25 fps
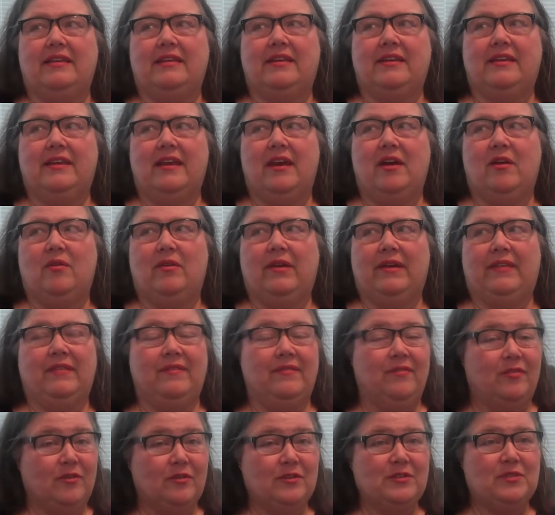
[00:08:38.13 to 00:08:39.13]
in the
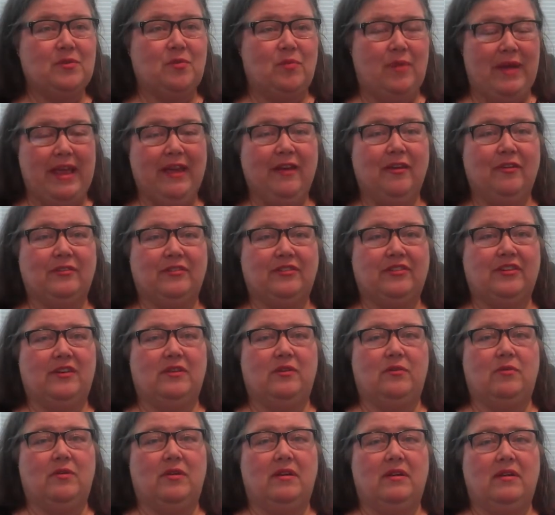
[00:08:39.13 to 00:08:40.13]
first week or
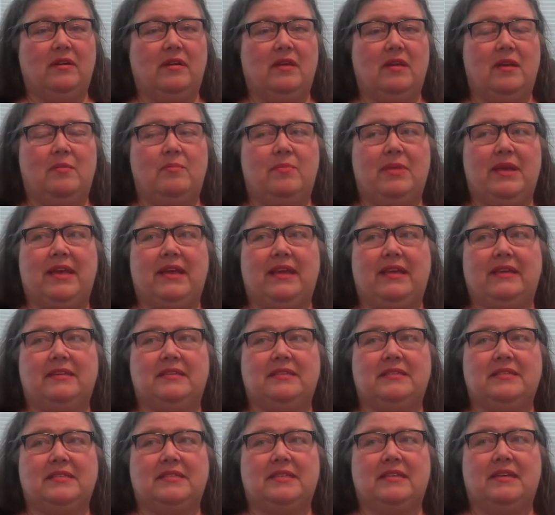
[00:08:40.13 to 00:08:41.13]
two,
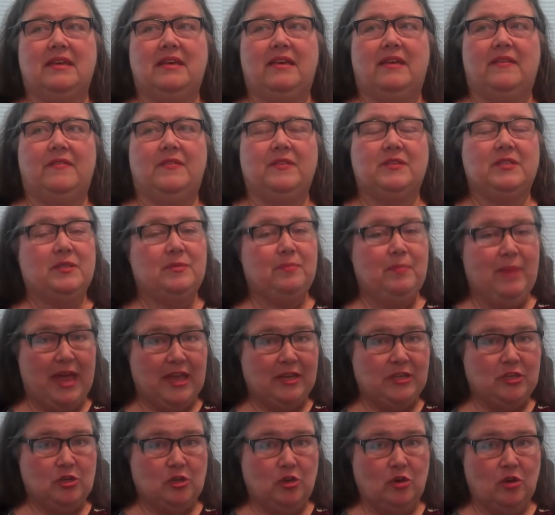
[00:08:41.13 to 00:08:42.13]
because the
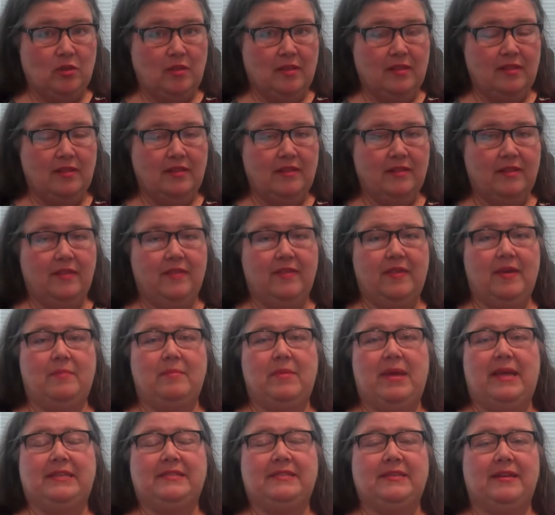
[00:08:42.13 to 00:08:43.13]
special that
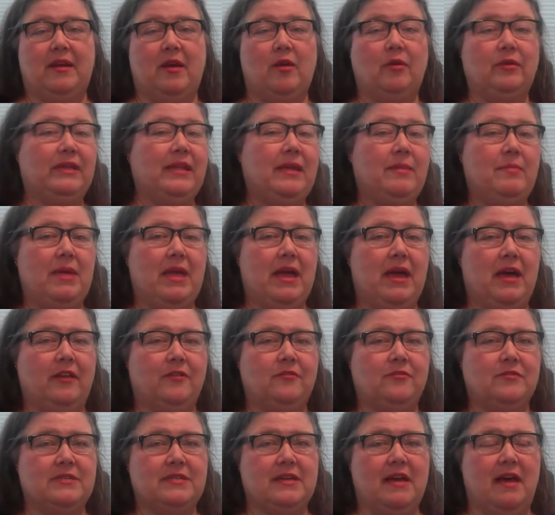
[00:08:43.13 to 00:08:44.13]
makes it only be
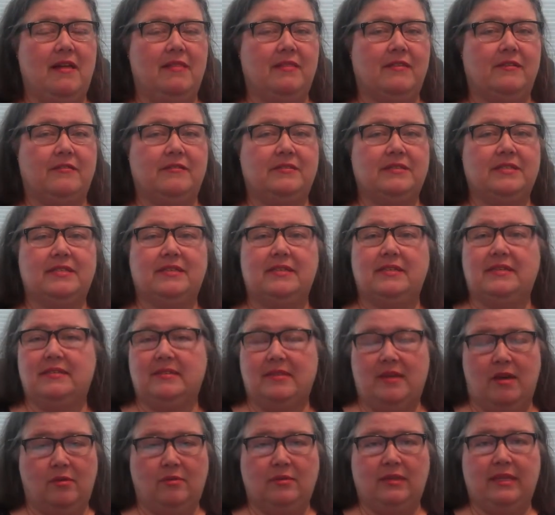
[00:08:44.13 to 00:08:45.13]
$100 is
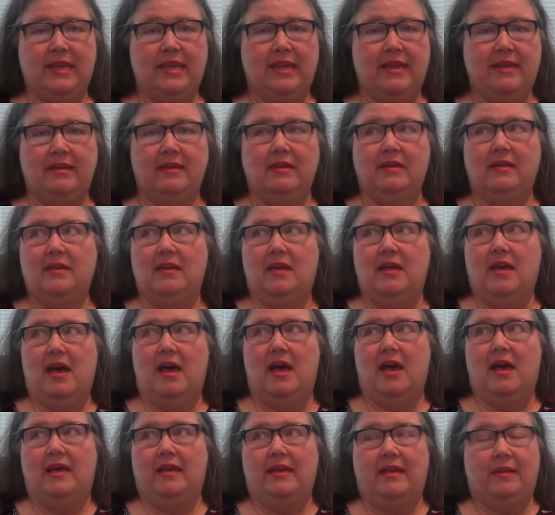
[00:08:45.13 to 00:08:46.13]
only
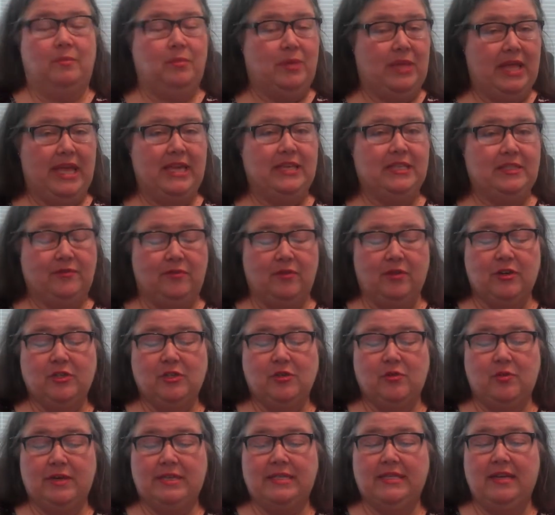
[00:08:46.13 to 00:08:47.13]
in place for a
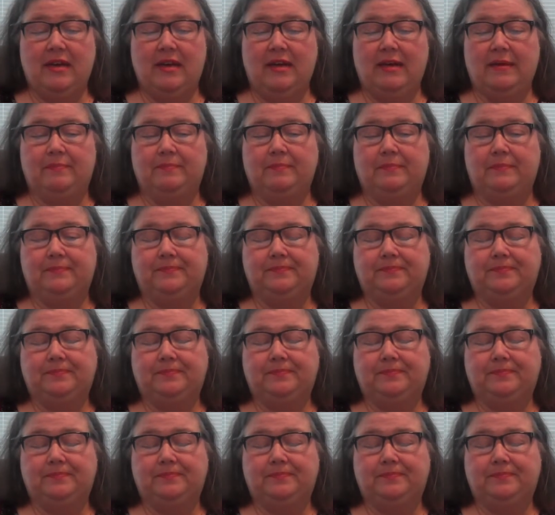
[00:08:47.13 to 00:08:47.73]
short time.